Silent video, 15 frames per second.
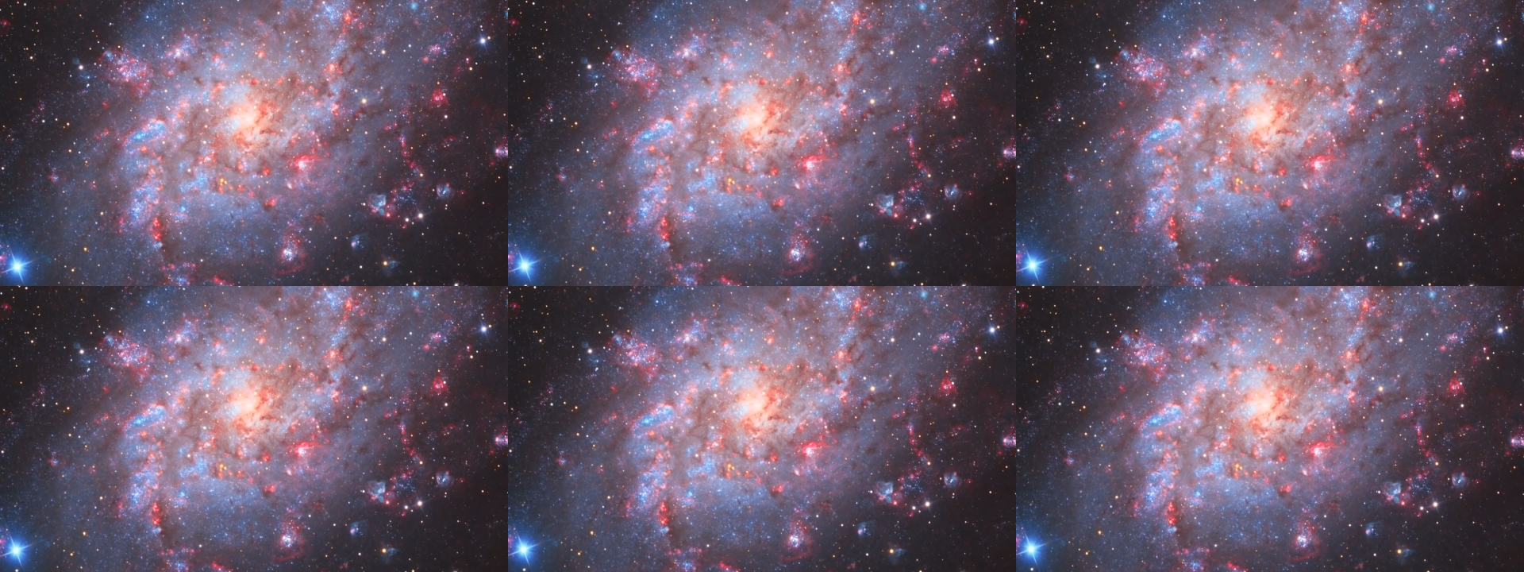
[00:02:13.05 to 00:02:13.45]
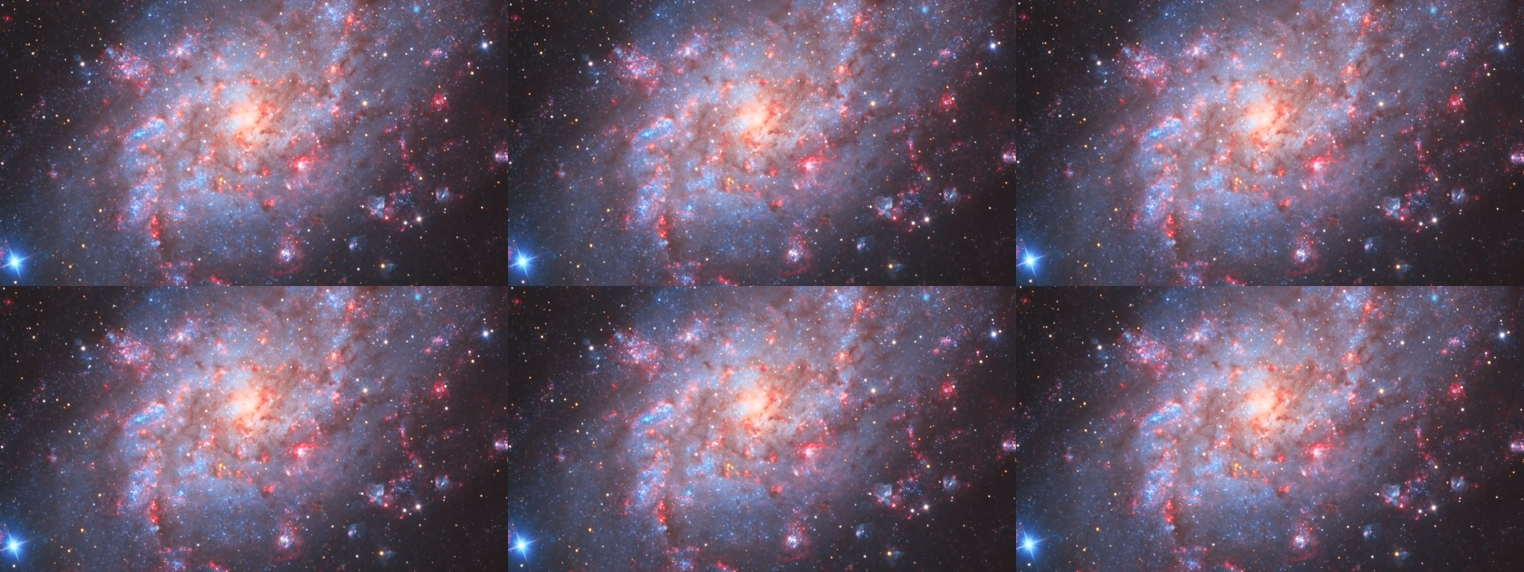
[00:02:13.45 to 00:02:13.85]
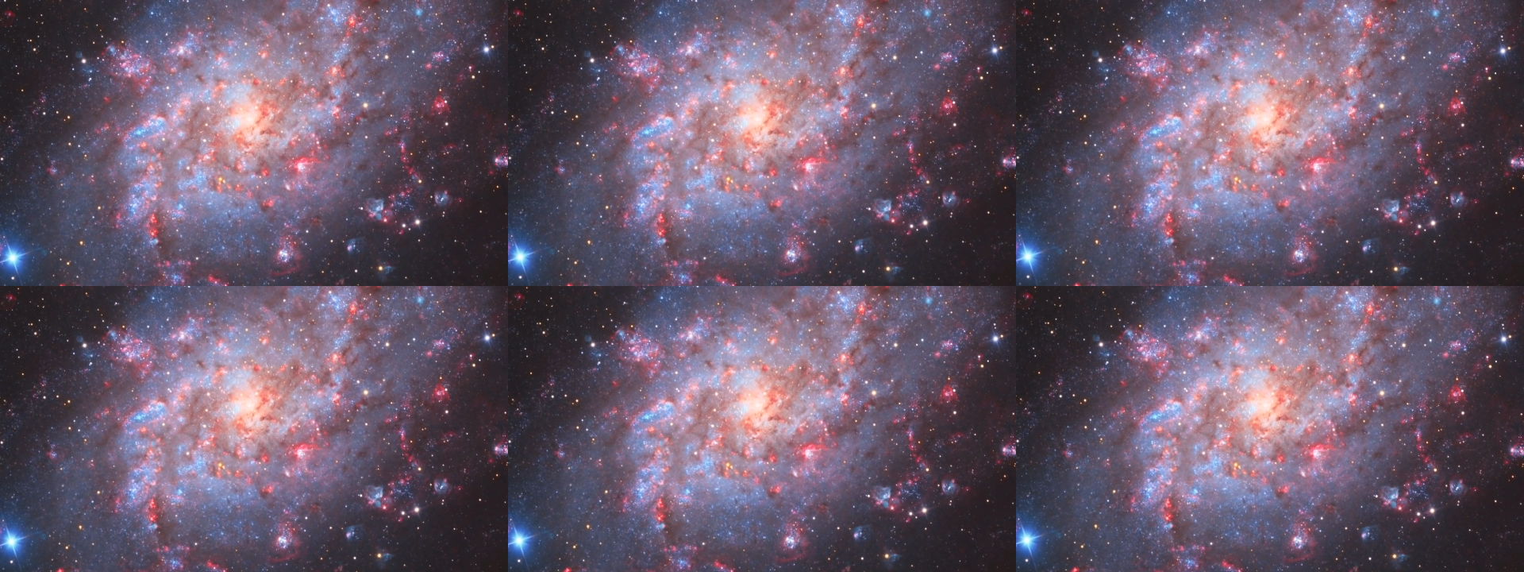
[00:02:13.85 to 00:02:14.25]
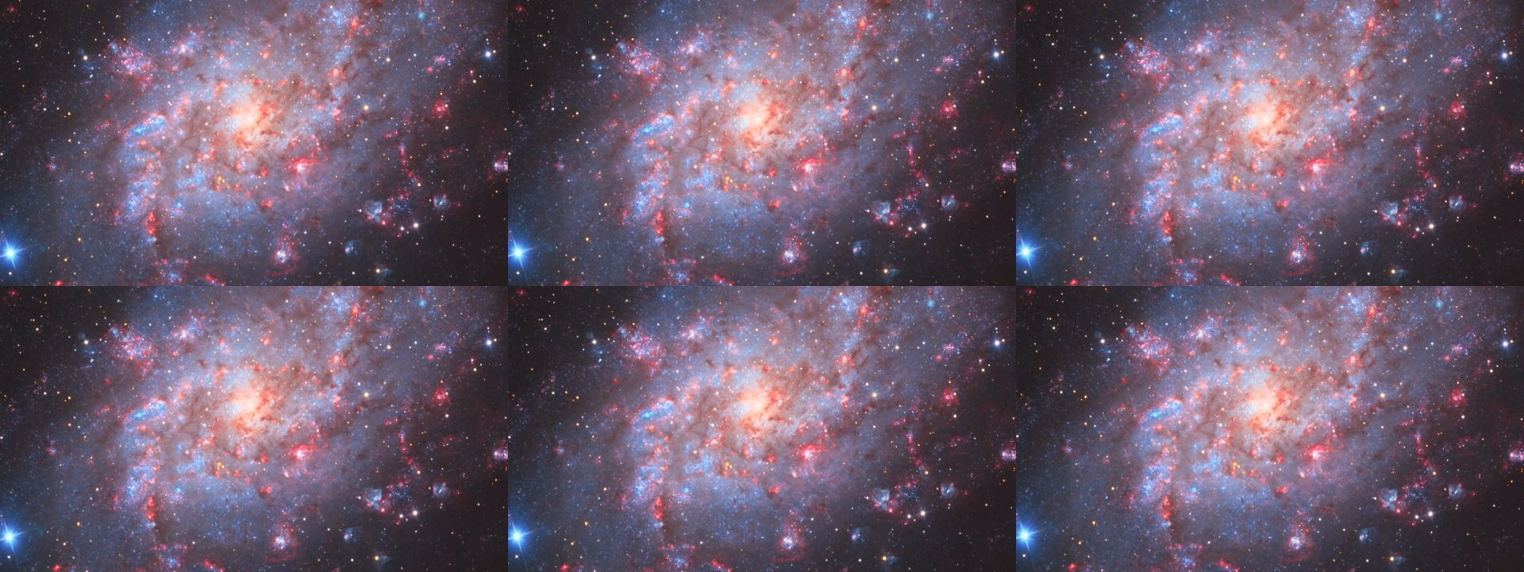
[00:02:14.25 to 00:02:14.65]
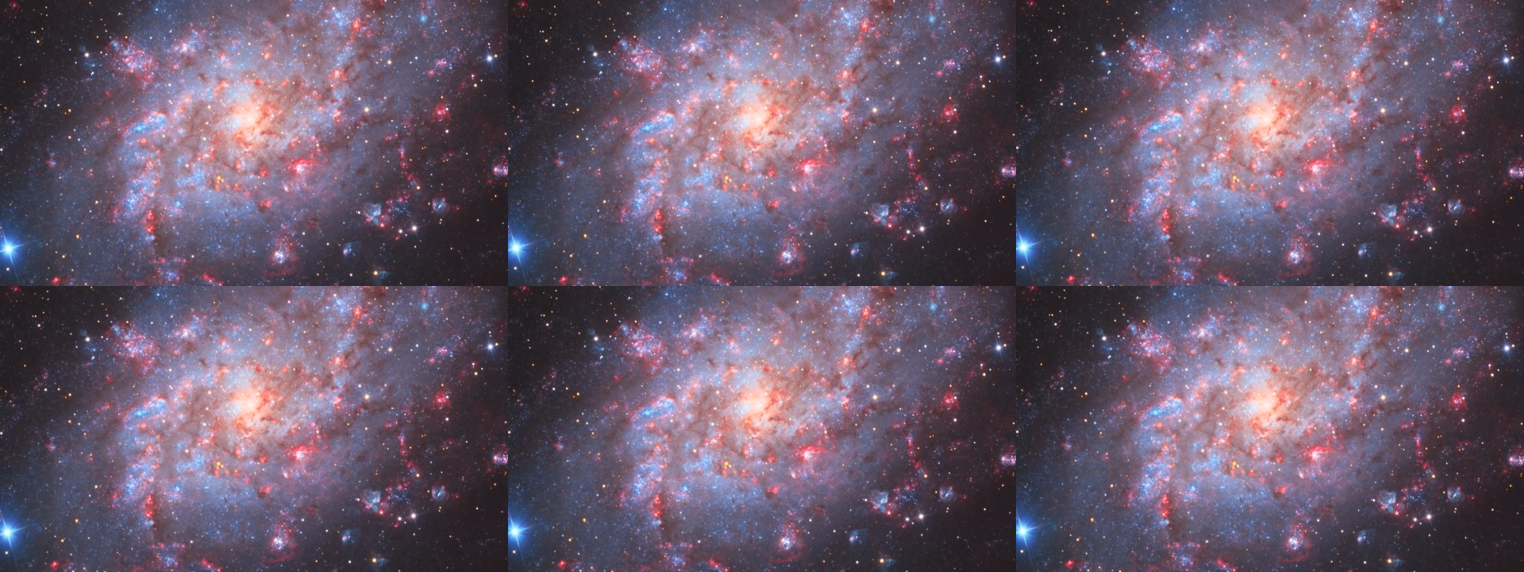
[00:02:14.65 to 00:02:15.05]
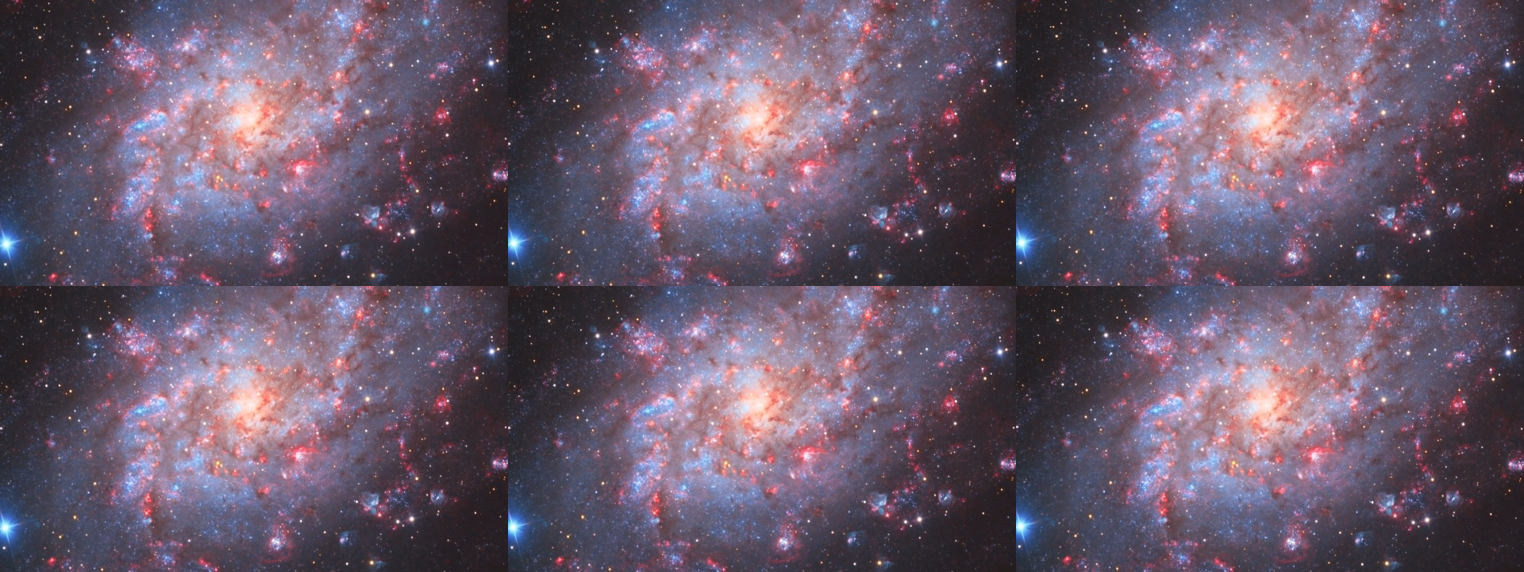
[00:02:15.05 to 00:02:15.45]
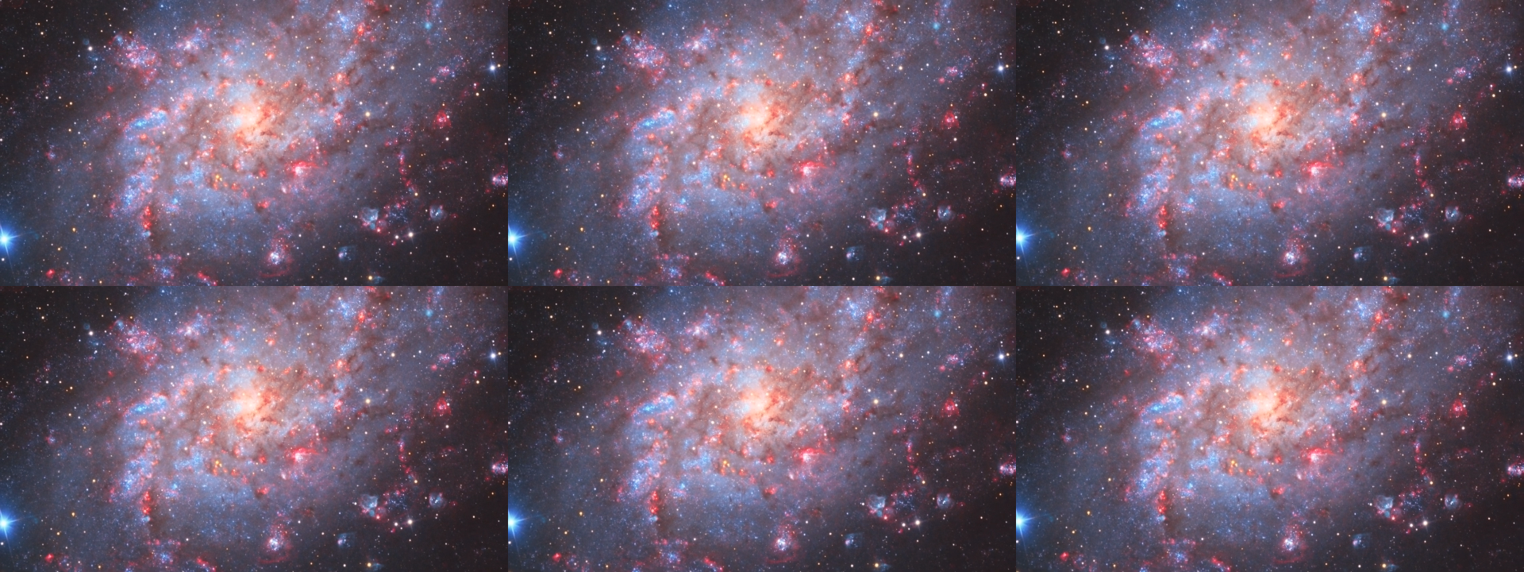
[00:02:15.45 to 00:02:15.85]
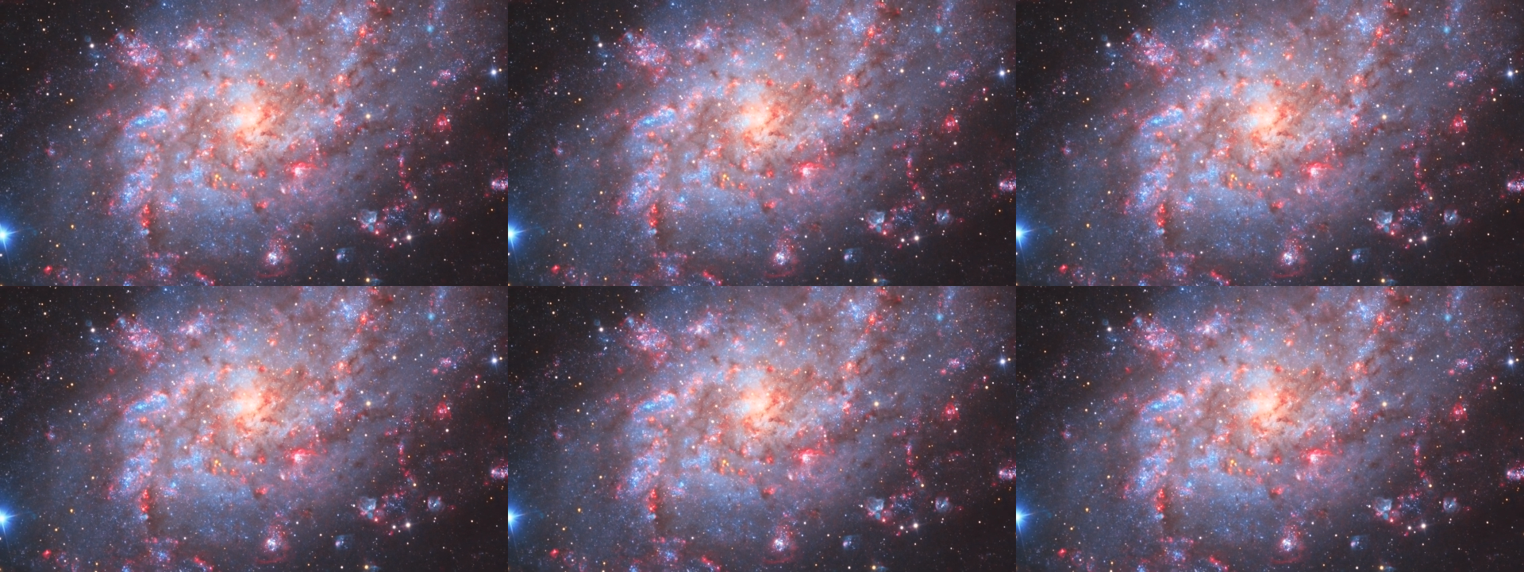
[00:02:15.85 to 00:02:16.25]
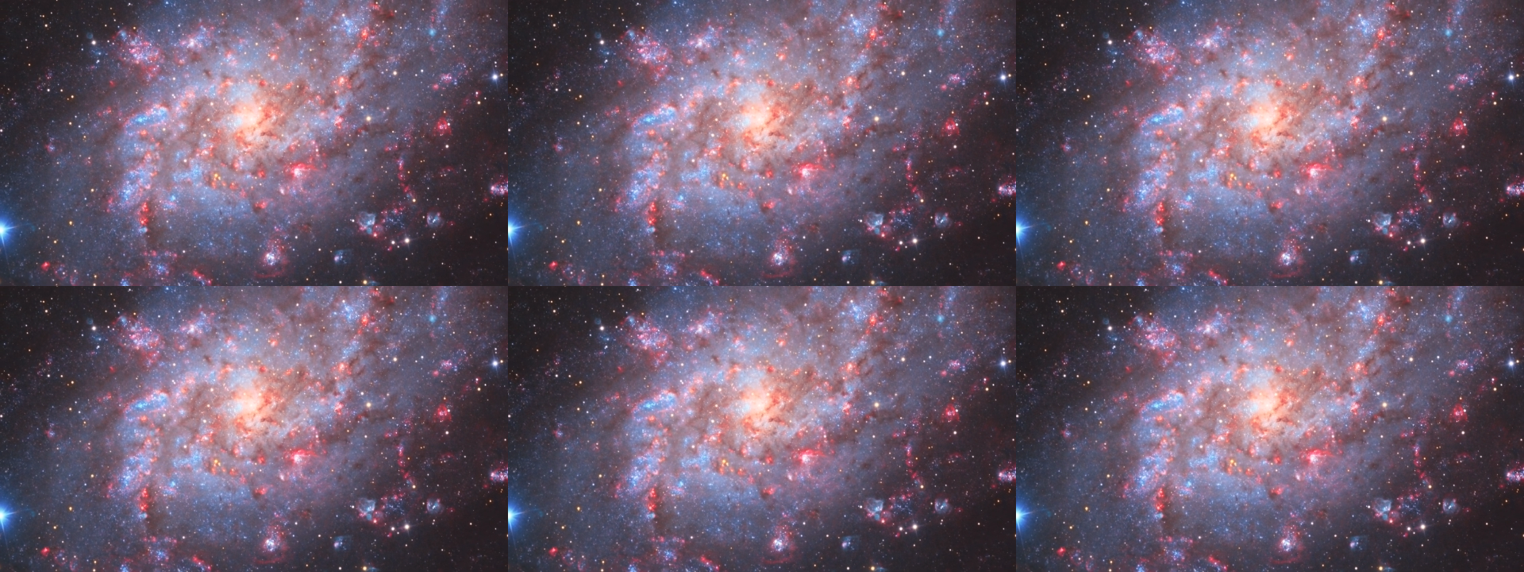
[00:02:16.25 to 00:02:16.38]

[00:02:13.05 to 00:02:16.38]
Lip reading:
(no speaker visible)